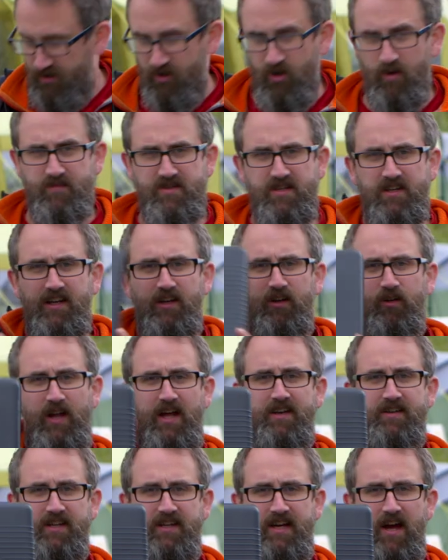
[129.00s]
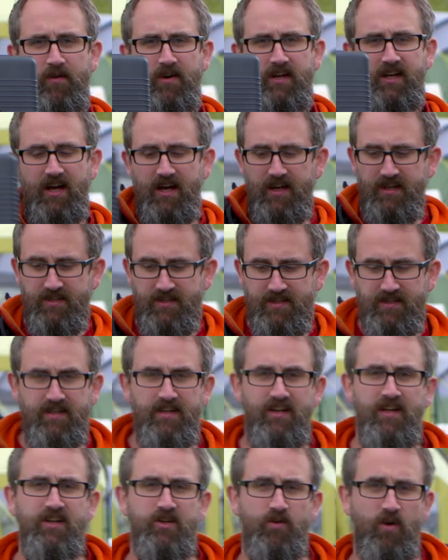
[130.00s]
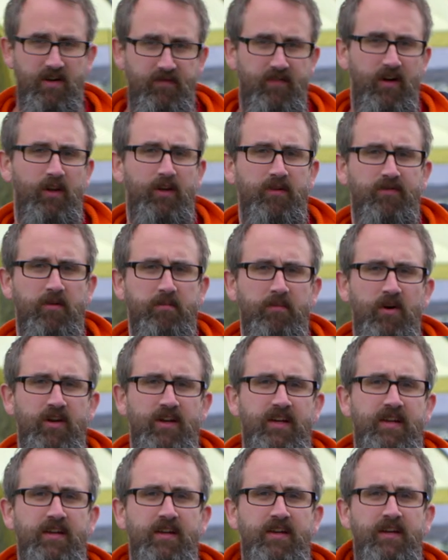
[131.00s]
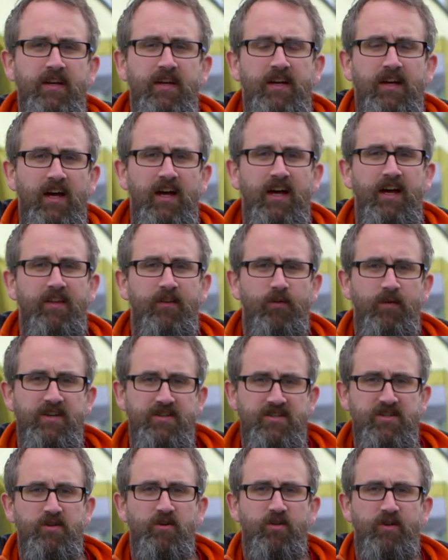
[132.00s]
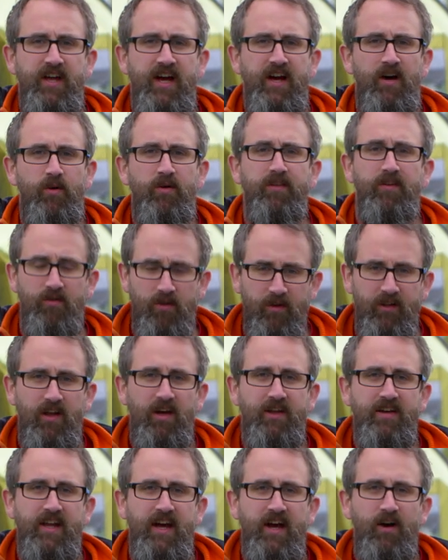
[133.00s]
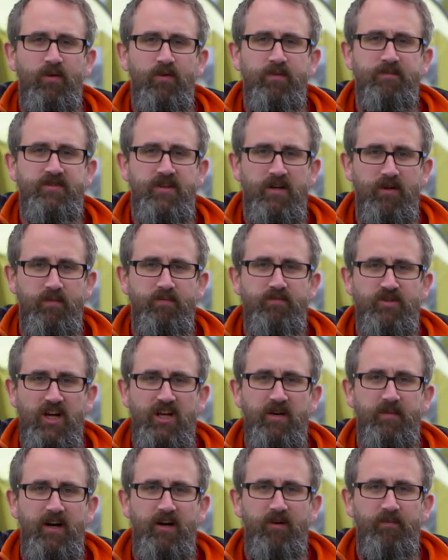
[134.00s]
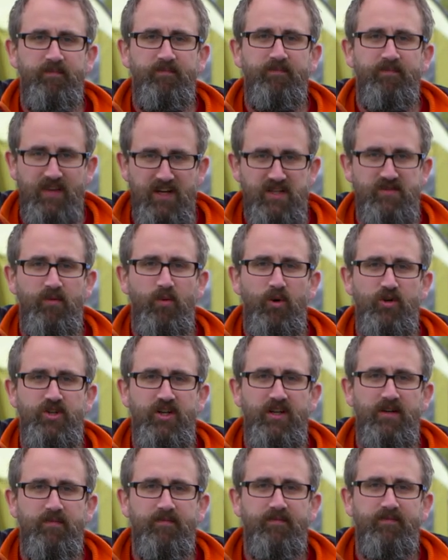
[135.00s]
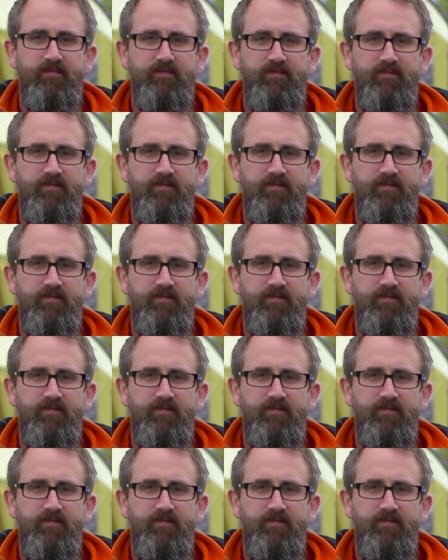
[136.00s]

Comes in a little handy carry case. Great value for money. They're in store now, they're online now, so check them out. Thanks for watching.